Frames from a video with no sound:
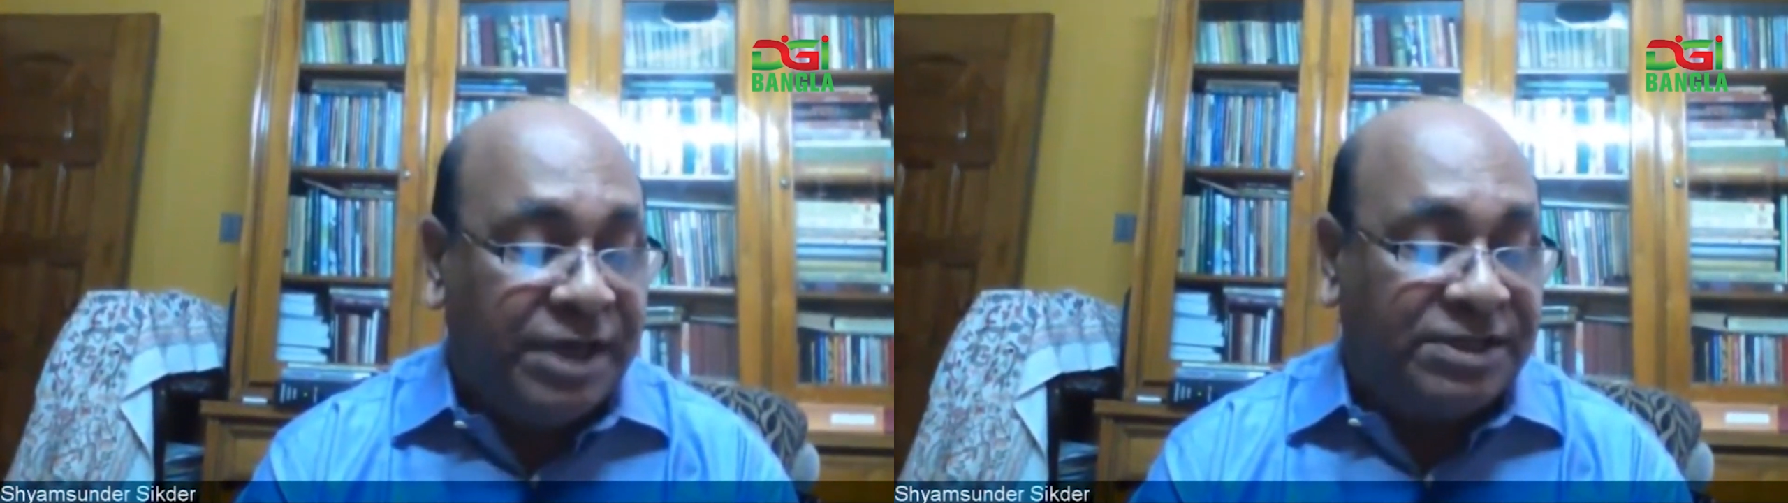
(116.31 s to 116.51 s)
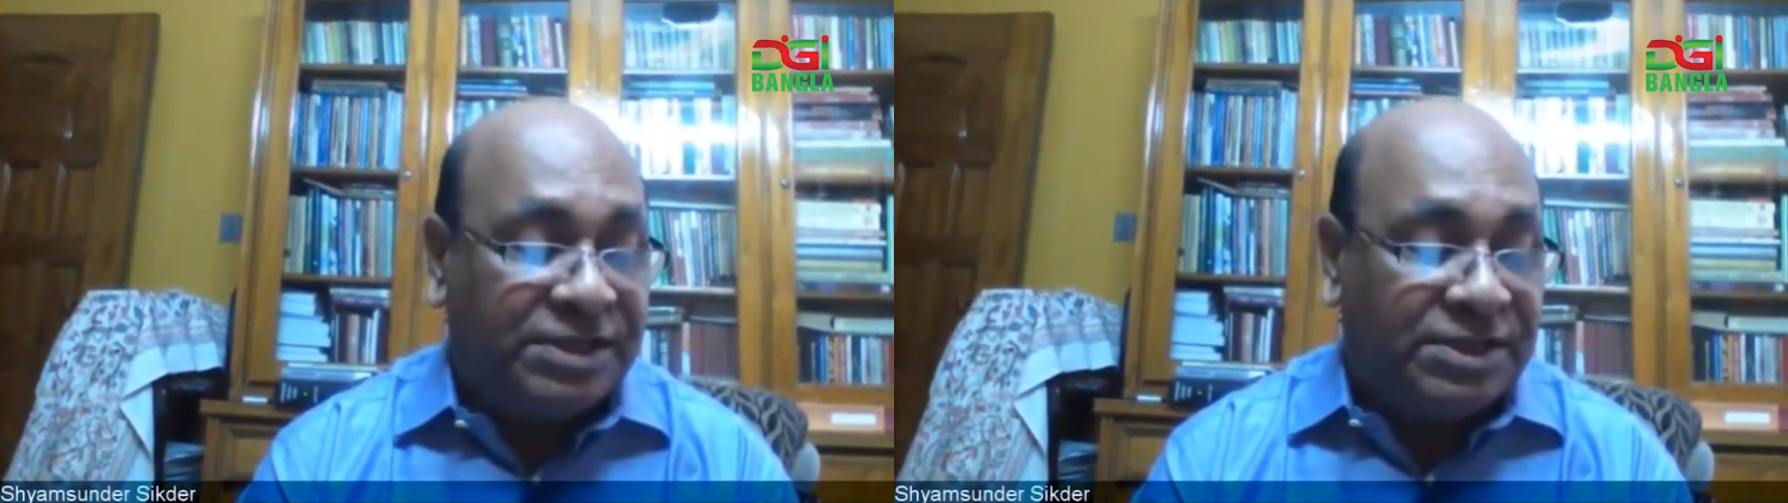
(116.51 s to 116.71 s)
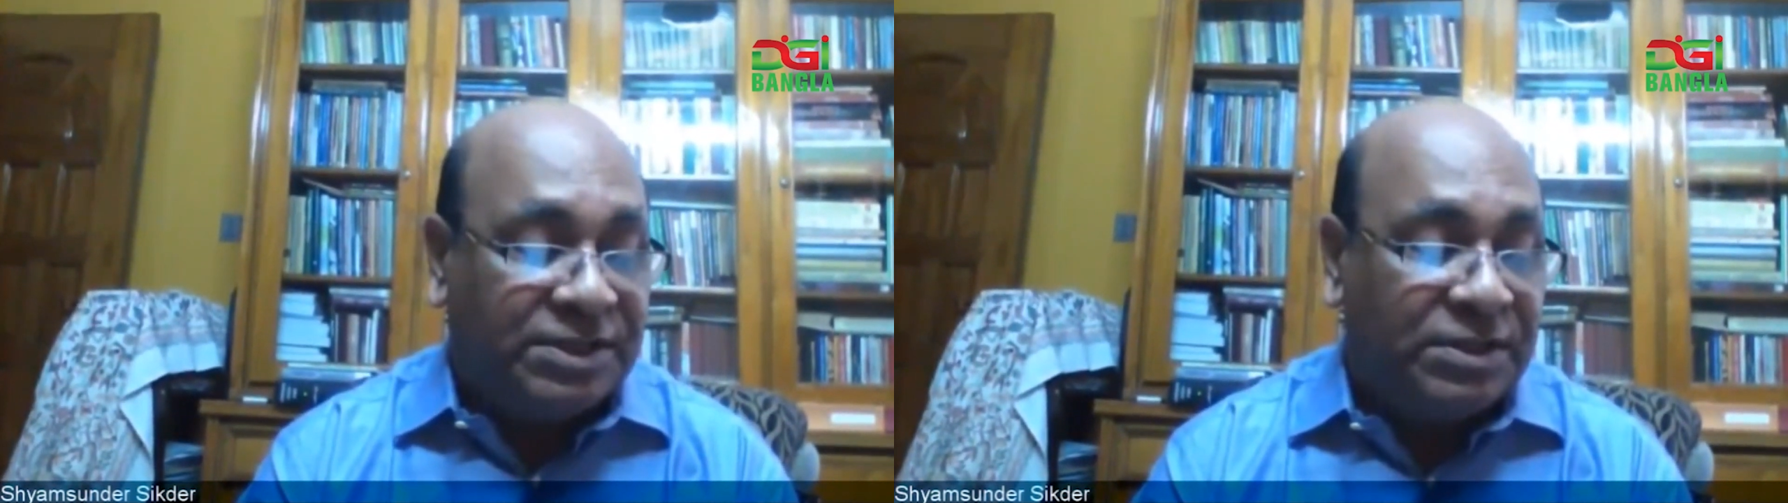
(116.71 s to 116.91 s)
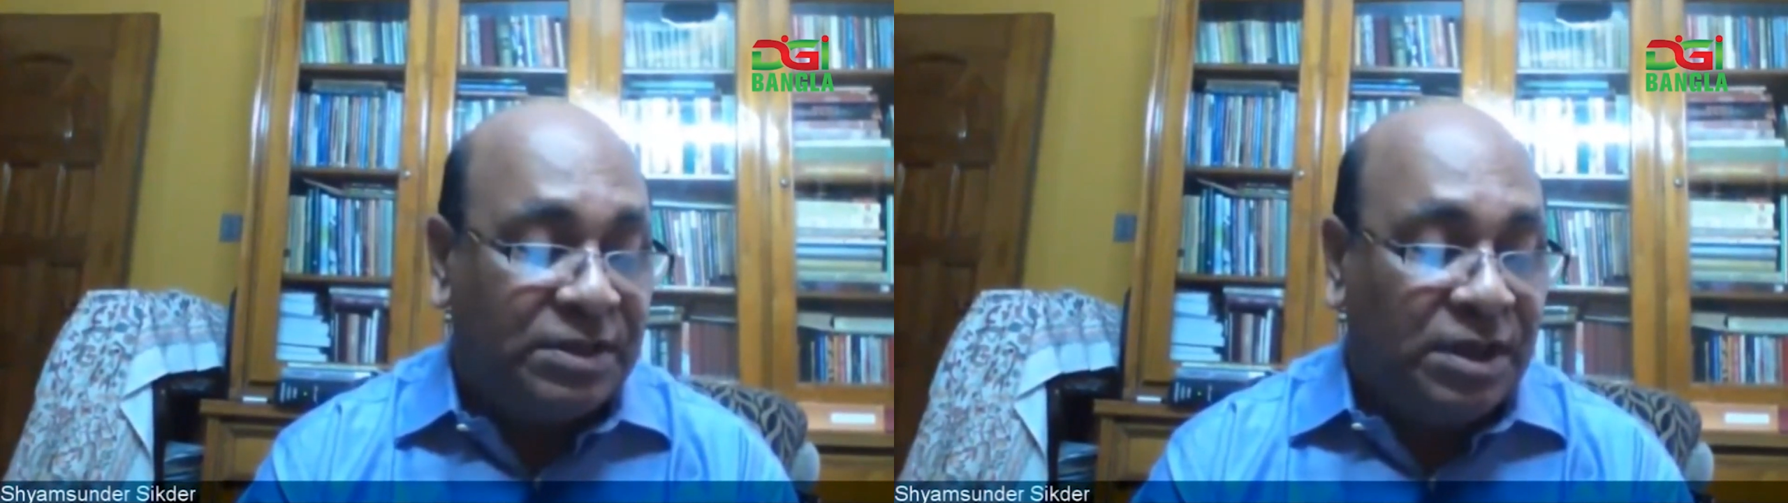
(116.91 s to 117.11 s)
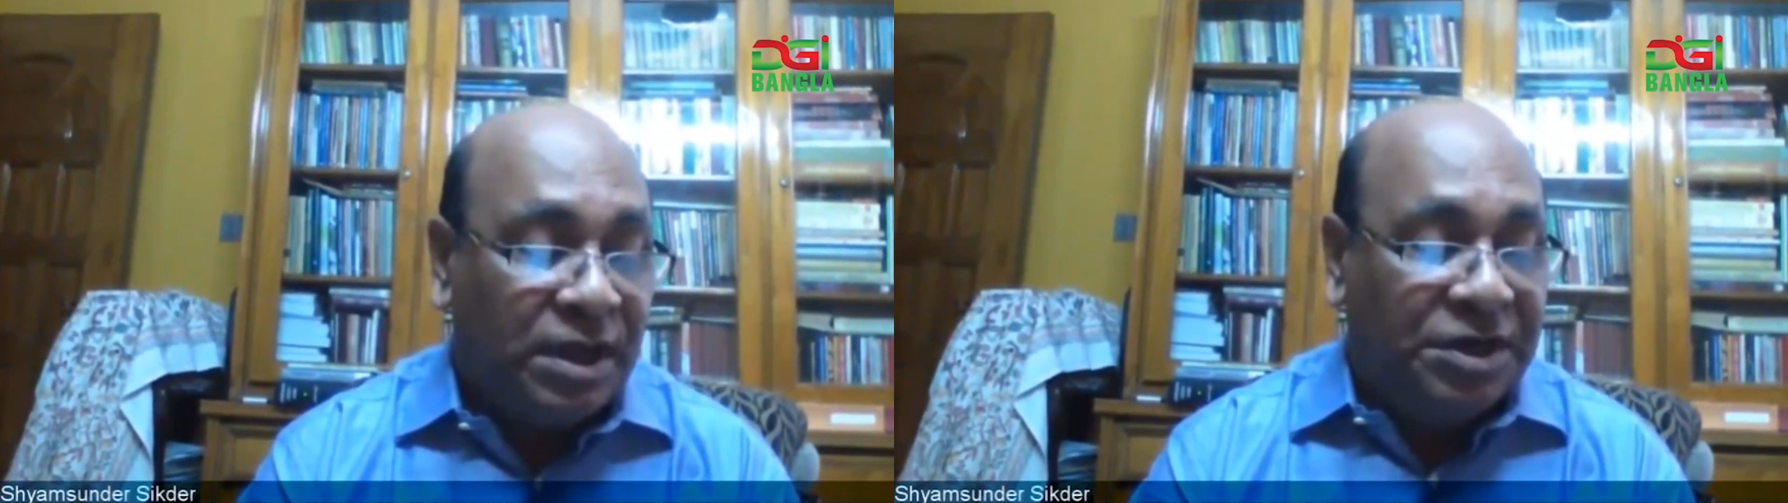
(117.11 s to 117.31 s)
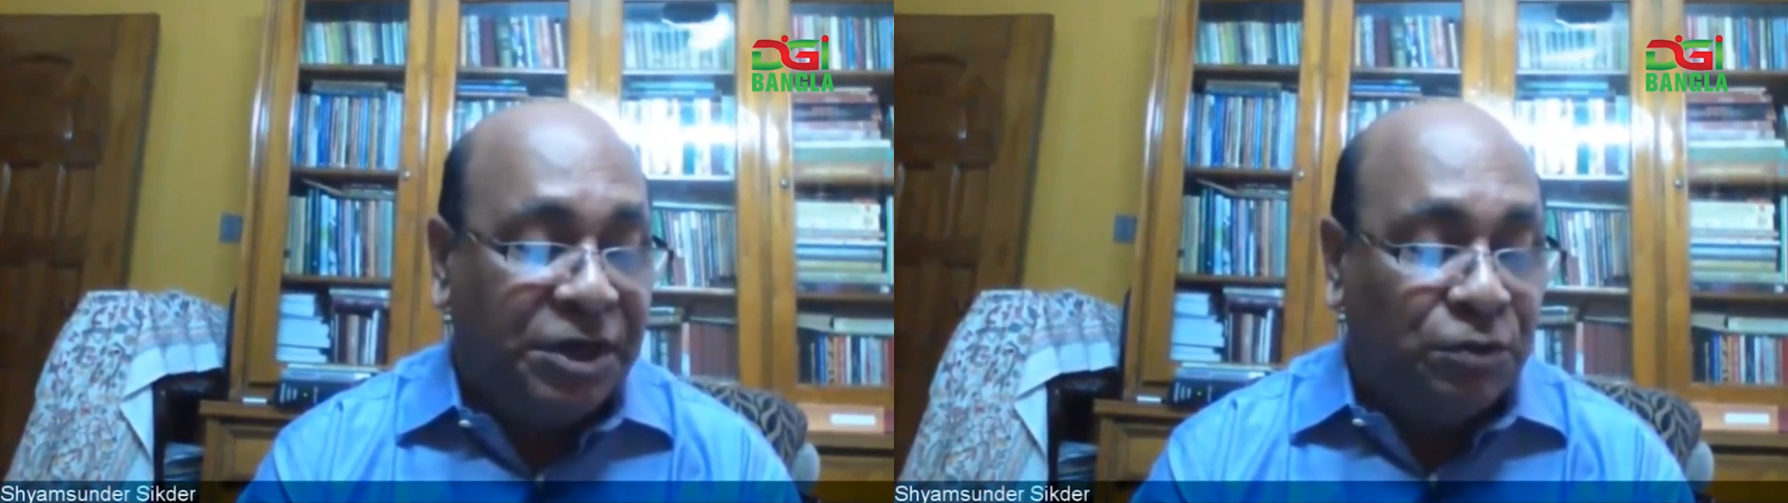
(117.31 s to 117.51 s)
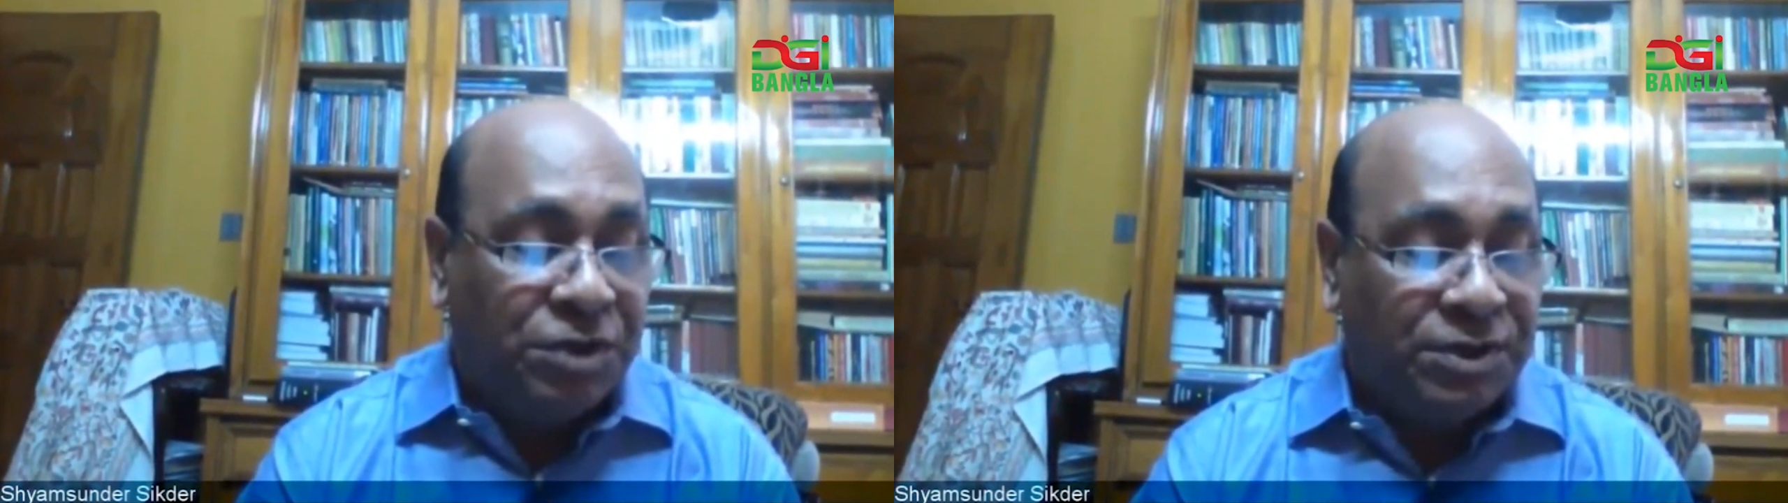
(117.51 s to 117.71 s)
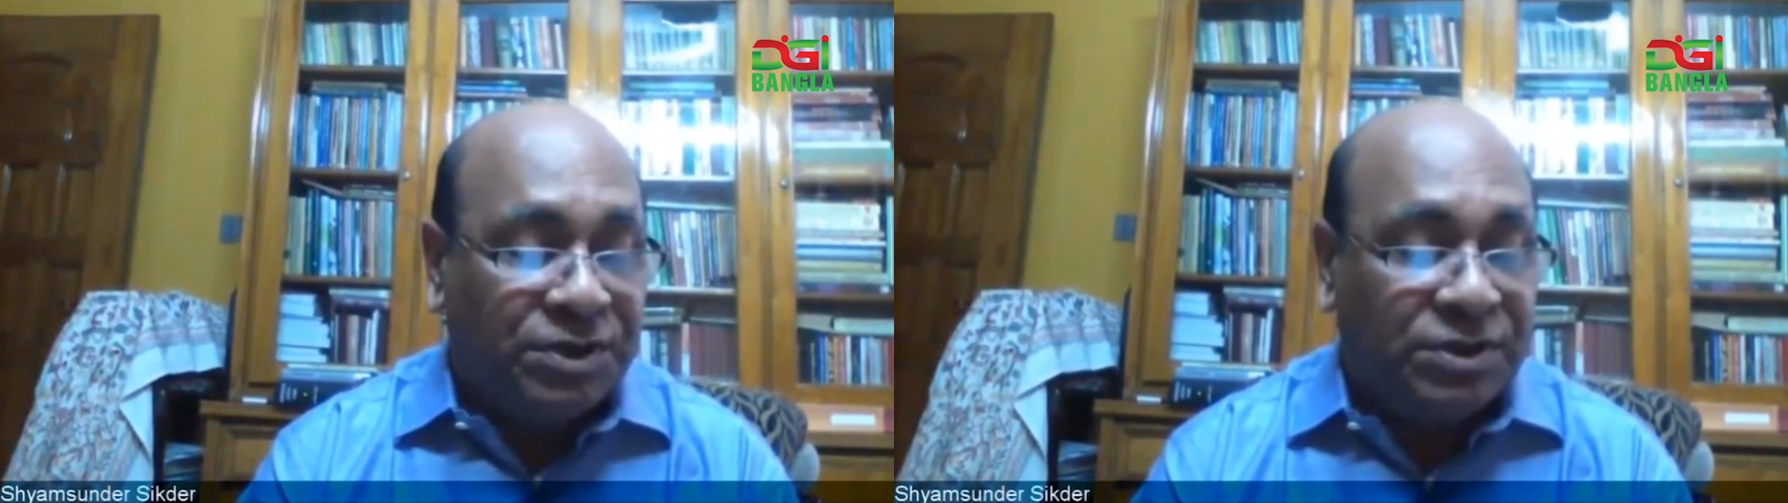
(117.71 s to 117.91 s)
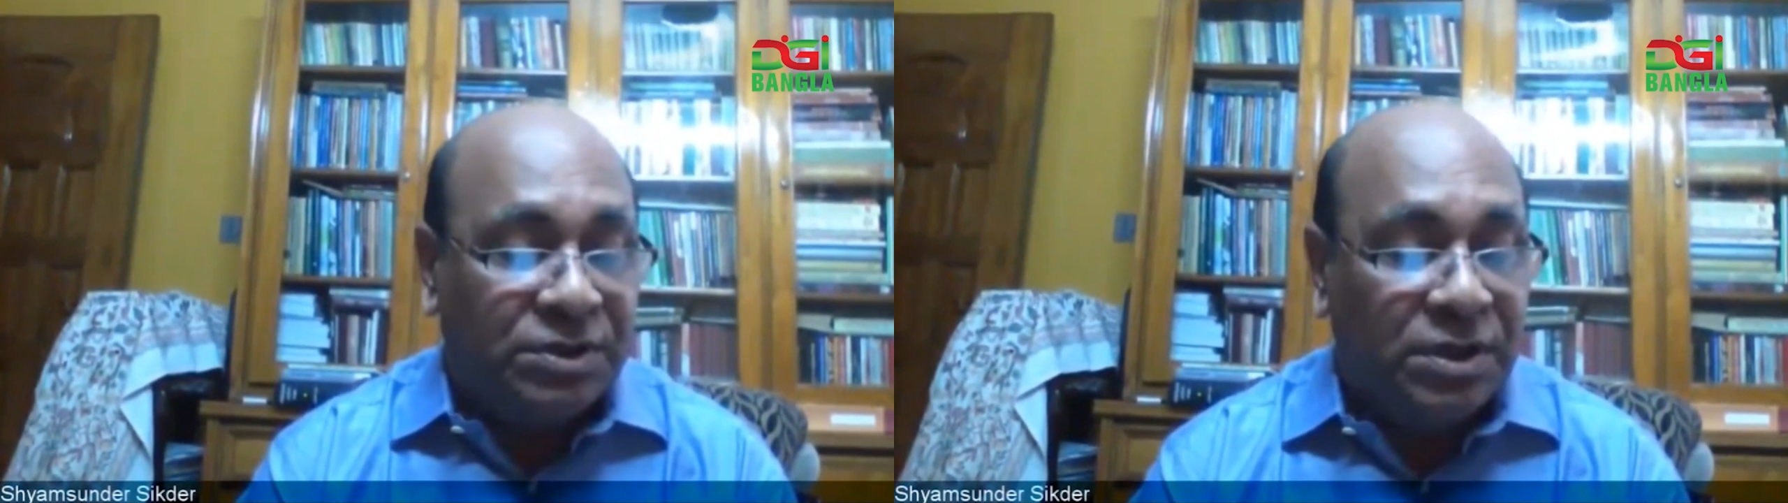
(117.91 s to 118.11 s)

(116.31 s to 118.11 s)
taxes and duties